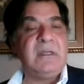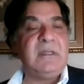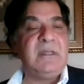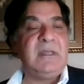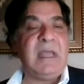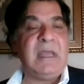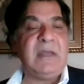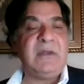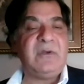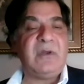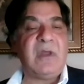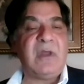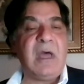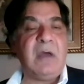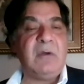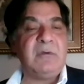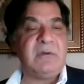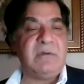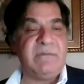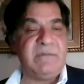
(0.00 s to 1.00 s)
Get
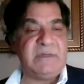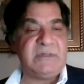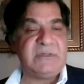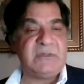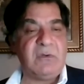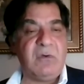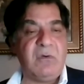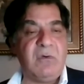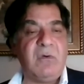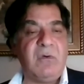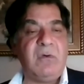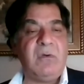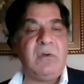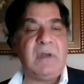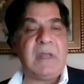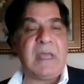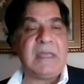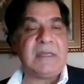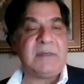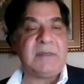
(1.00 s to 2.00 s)
out of this whole
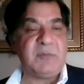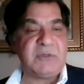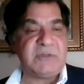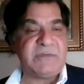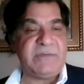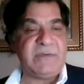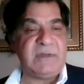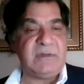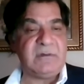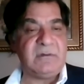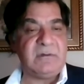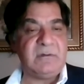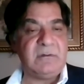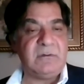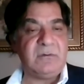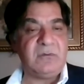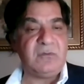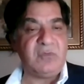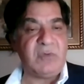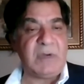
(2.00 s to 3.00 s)
atmosphere.
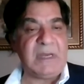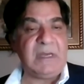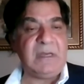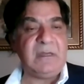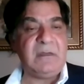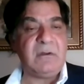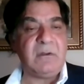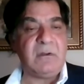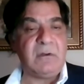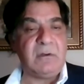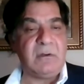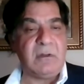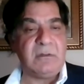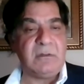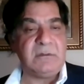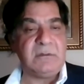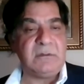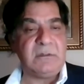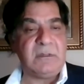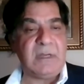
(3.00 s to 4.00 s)
Read a lot.
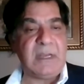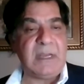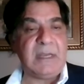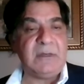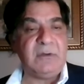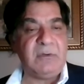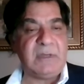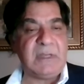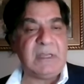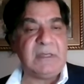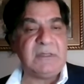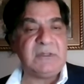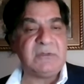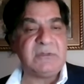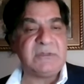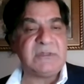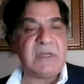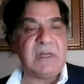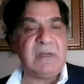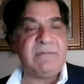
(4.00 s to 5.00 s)
Educate
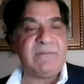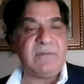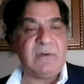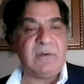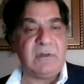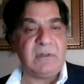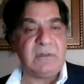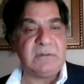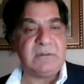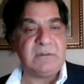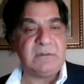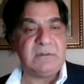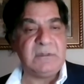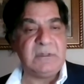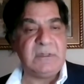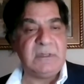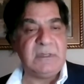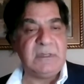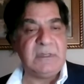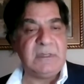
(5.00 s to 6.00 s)
yourself a lot.
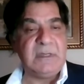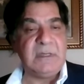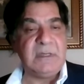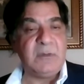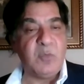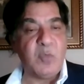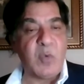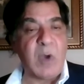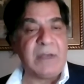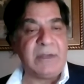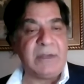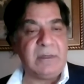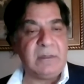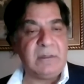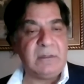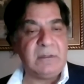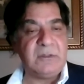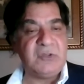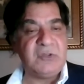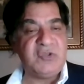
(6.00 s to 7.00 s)
One,
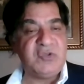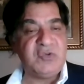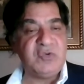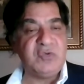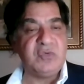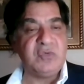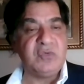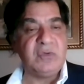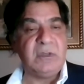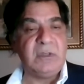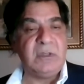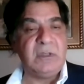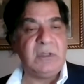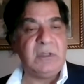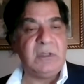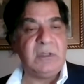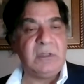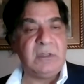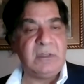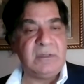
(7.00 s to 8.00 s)
two.
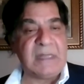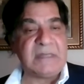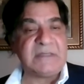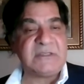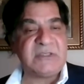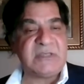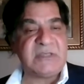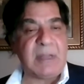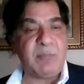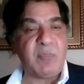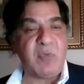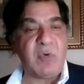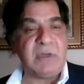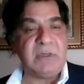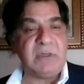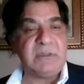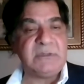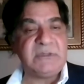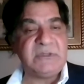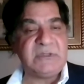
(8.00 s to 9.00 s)
That's step one.
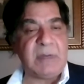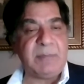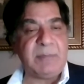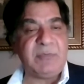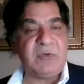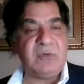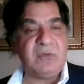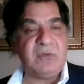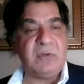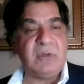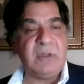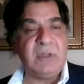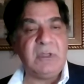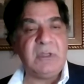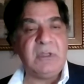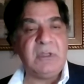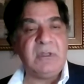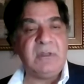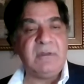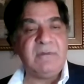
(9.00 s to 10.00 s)
Step two.
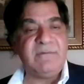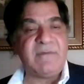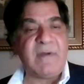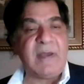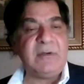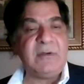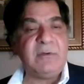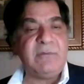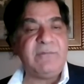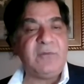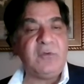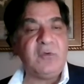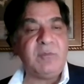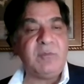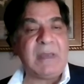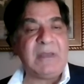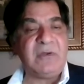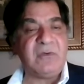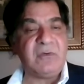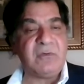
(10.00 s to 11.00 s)
Find a few
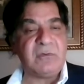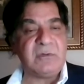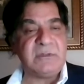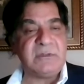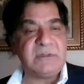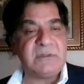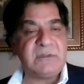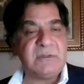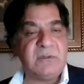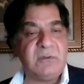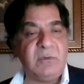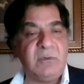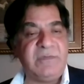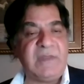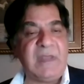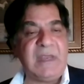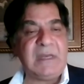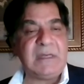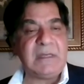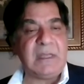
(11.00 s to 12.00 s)
mentors who
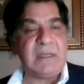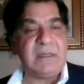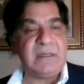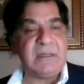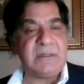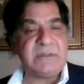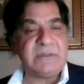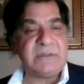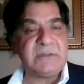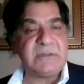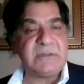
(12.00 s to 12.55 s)
think like this,